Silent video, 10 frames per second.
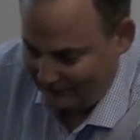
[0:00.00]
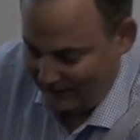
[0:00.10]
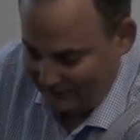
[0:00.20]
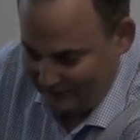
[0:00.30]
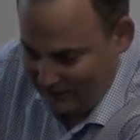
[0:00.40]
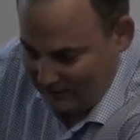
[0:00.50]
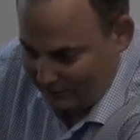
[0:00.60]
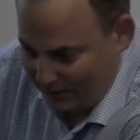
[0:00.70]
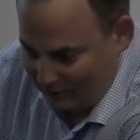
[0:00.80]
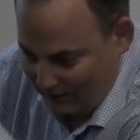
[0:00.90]
nice
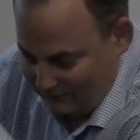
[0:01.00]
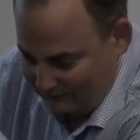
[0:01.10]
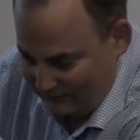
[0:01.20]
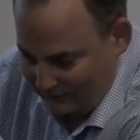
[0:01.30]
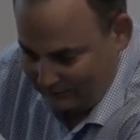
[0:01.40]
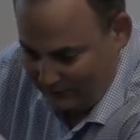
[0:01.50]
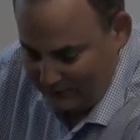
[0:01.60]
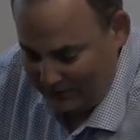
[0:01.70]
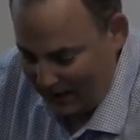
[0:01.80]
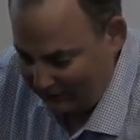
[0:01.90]
bright white fins on
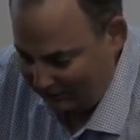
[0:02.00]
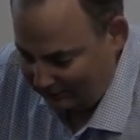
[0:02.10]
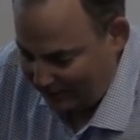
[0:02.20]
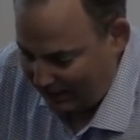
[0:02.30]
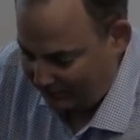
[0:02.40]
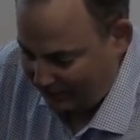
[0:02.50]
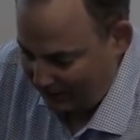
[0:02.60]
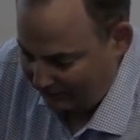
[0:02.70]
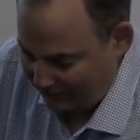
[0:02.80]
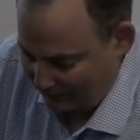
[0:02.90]
the back of this black
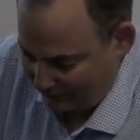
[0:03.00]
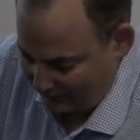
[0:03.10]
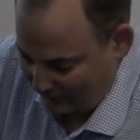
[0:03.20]
pipe and the,